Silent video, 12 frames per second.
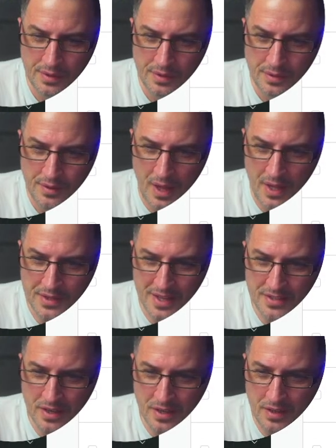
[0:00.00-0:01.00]

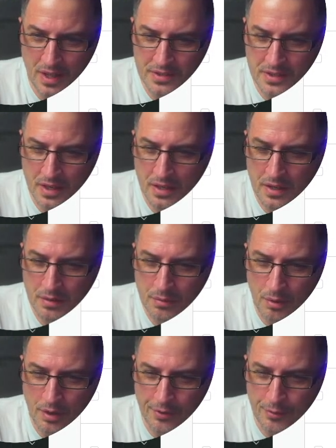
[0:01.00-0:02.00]
That's a
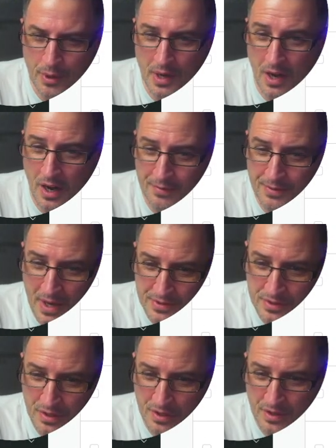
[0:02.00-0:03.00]
what, a
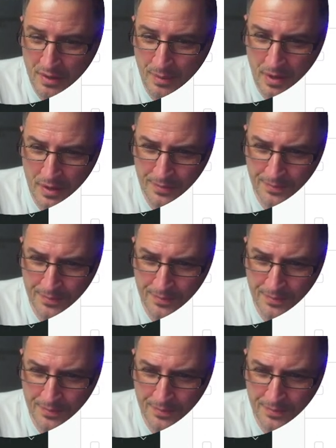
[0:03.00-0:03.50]
$3,500 email.